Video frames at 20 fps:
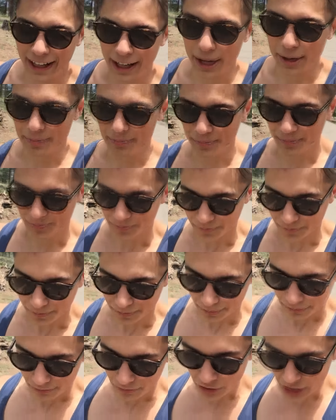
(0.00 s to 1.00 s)
um,
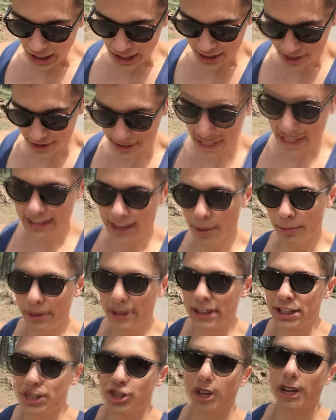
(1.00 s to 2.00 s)
so say
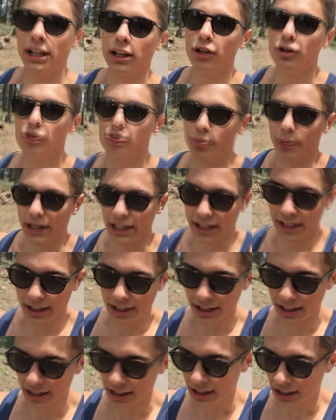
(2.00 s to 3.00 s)
someone that's trying to lose weight,
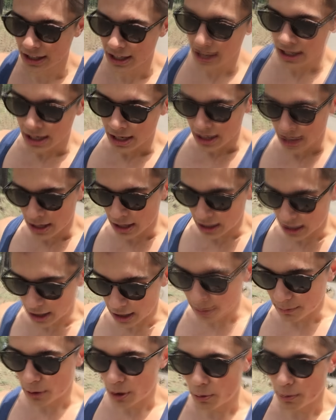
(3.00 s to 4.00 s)

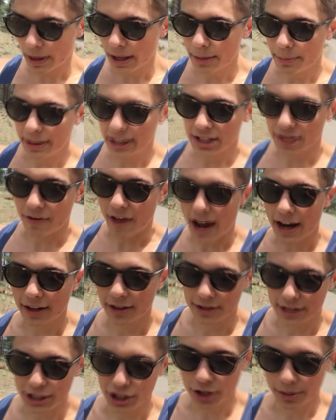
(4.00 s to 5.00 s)
um, one of the biggest
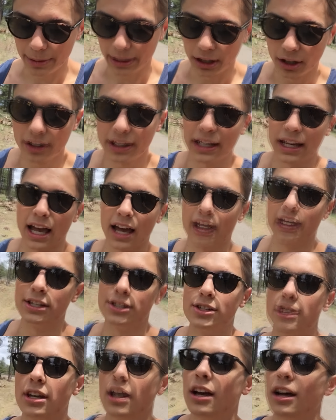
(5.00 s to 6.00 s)
factors you should be looking at
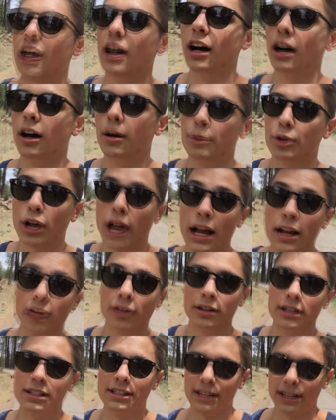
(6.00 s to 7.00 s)
is um, your
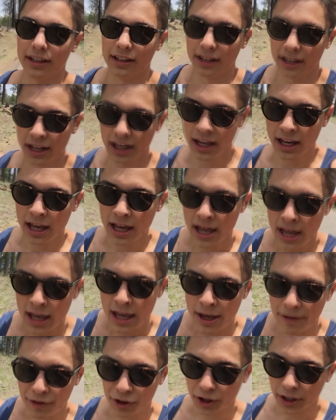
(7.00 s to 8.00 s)
calories and
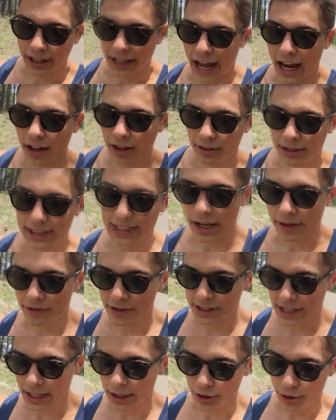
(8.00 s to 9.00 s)
if you're in a calorie
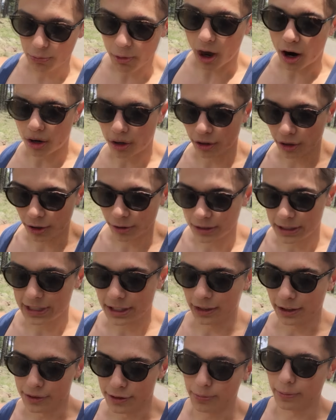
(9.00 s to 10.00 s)
deficit, you are going
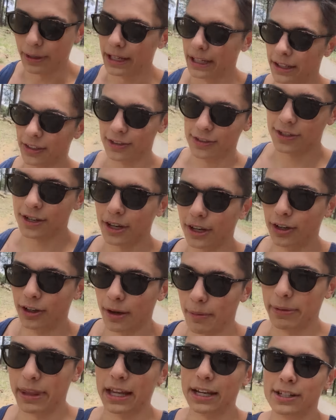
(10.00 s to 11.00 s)
to lose weight. There's no,
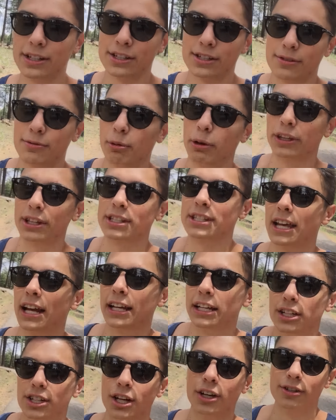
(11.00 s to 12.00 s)
I mean, that's just what the
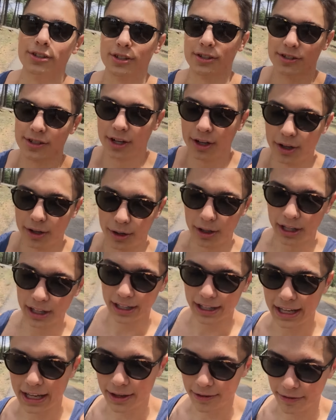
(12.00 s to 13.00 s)
science shows. There's no
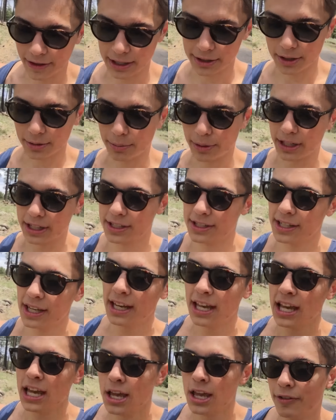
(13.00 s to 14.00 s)
if, ands, or buts.
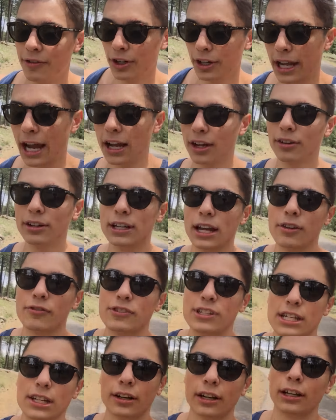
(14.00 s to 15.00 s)
If you're in a calorie
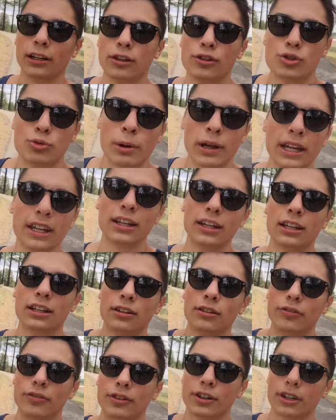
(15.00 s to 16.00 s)
deficit, you're gonna lose weight.
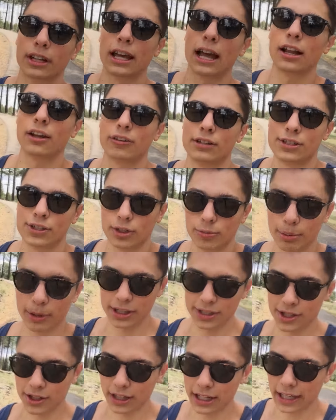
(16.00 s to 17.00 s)
If you're in a calorie
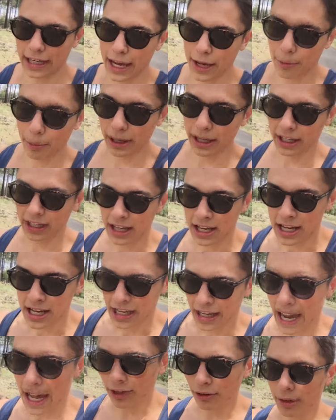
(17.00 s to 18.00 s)
surplus, you're gonna gain weight.
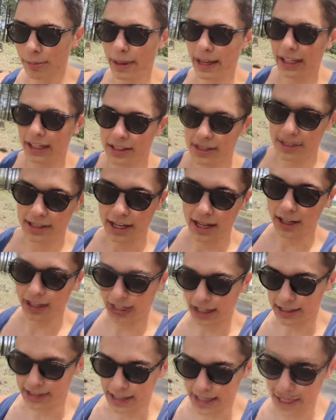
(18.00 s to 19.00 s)
Calorie maintenance,
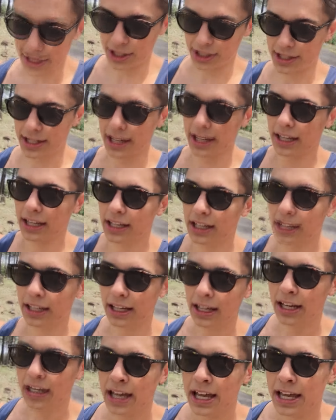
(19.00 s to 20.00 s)
like I said, is just
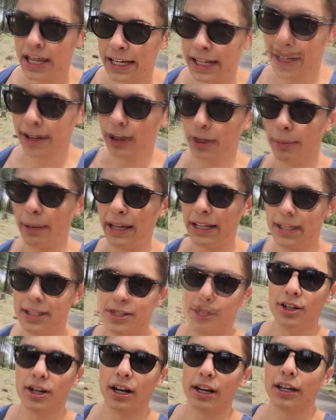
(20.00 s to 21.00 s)
eating around
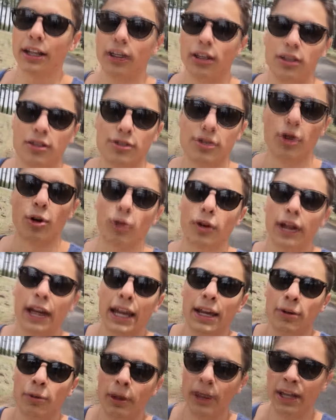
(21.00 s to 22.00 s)
maintenance. You're not gonna lose or
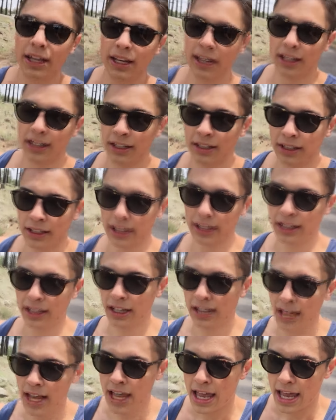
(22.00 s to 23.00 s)
gain weight.
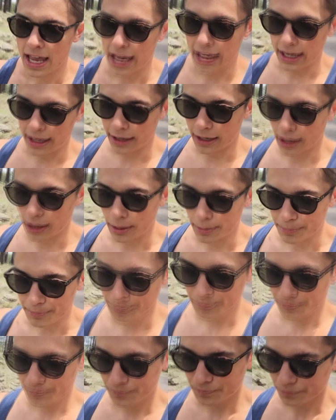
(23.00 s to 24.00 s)
And
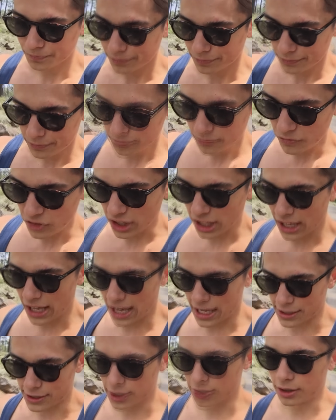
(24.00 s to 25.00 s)
um,
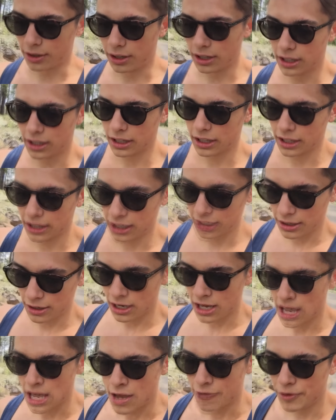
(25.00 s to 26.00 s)
yeah, so
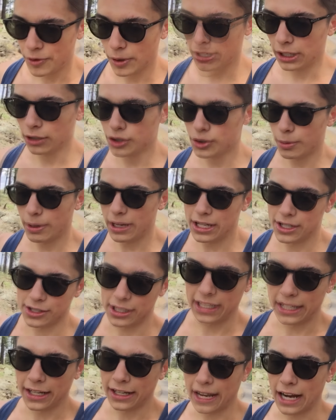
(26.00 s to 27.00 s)
if you want to lose weight, just
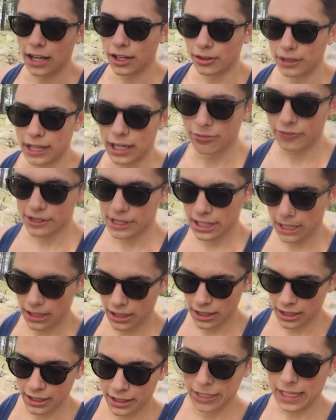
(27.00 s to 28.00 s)
eat in a calorie deficit.
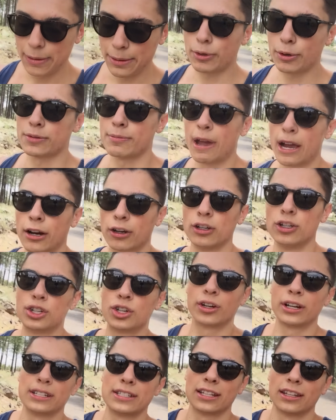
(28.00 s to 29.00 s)
Keep those
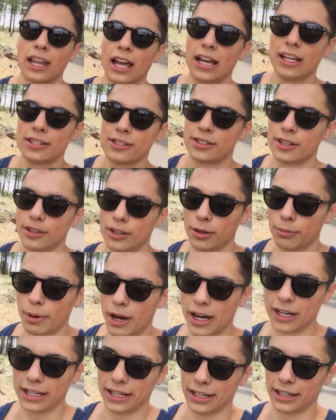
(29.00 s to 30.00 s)
macronutrients in line so your
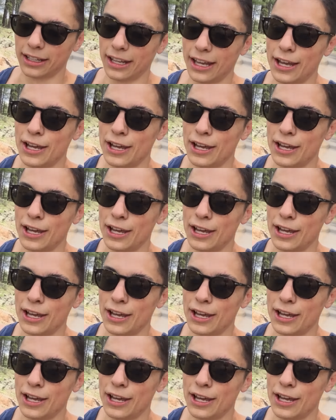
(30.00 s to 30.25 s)
body can